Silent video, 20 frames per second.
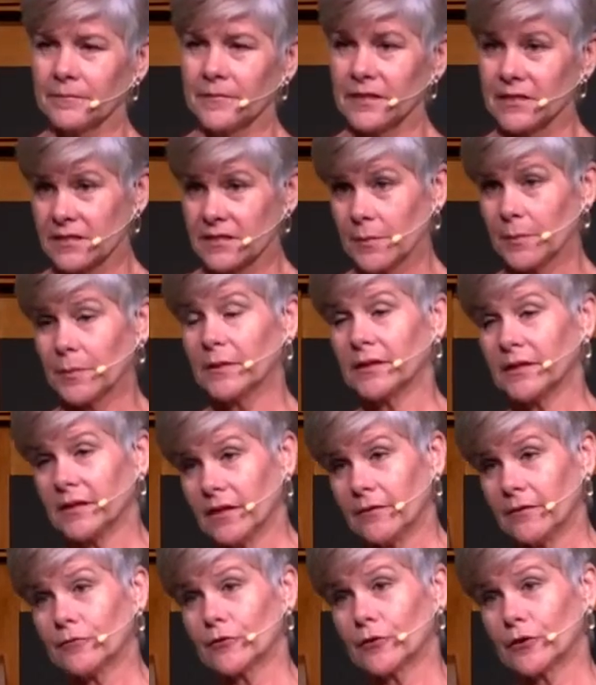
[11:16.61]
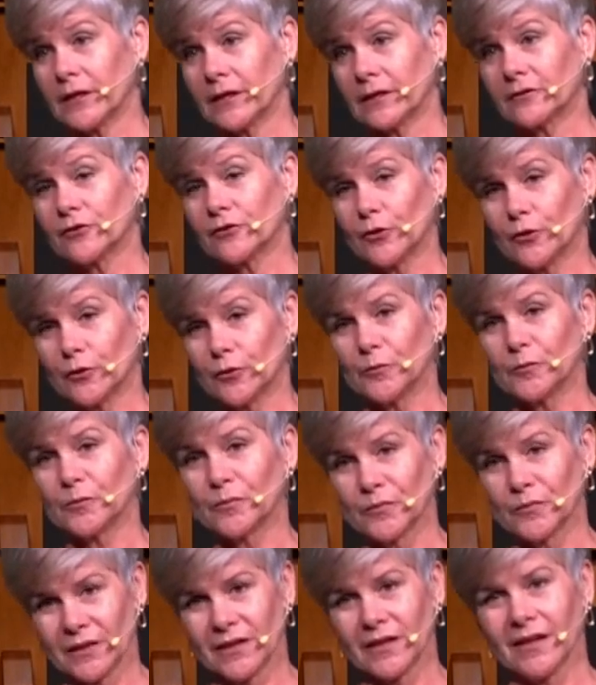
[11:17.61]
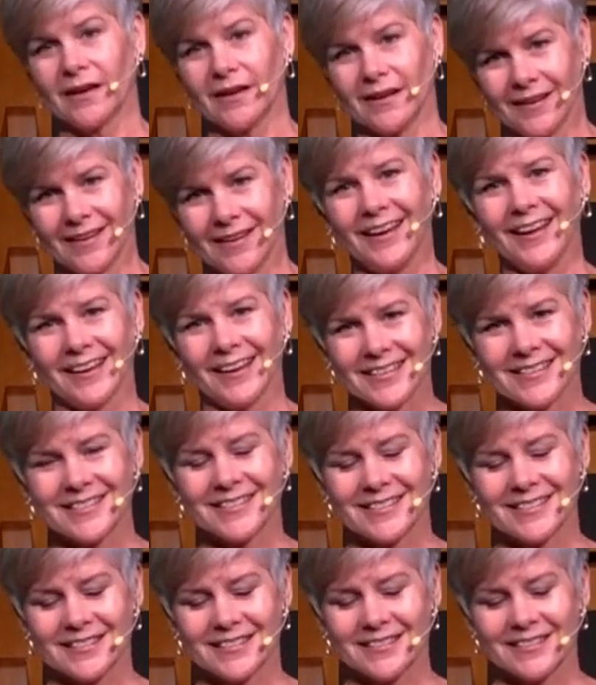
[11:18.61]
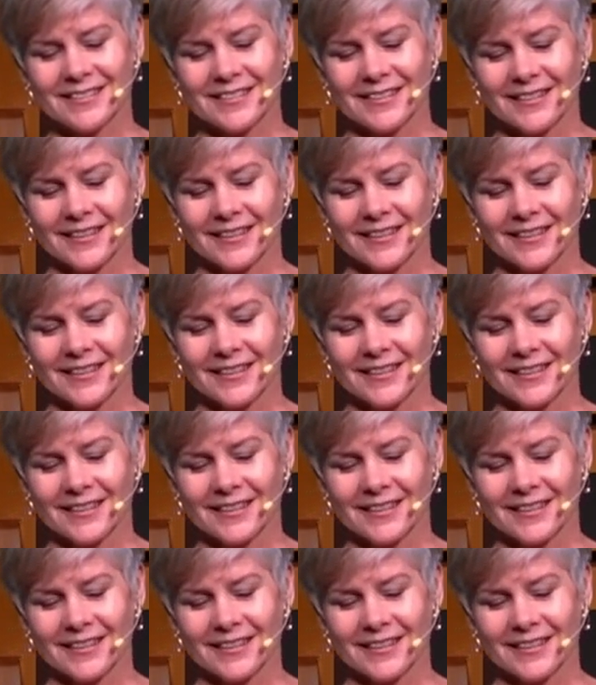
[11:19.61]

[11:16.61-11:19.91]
is typically comforting to us.